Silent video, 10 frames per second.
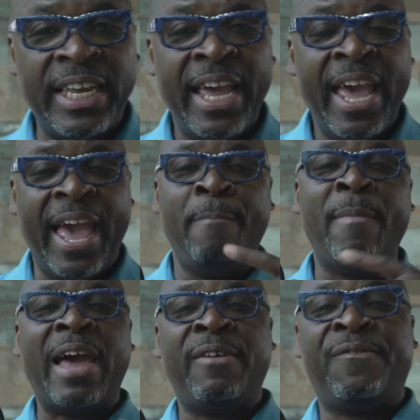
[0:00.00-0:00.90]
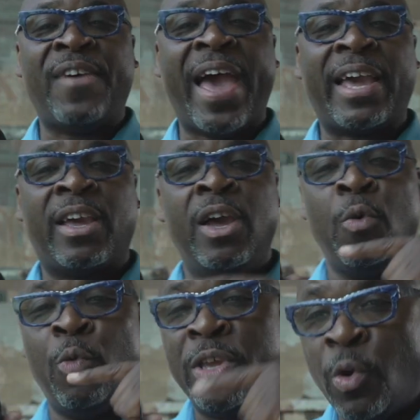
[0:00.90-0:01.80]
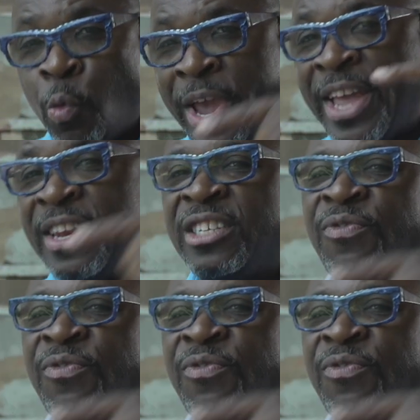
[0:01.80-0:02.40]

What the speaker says: And matter of fact, when you're wearing this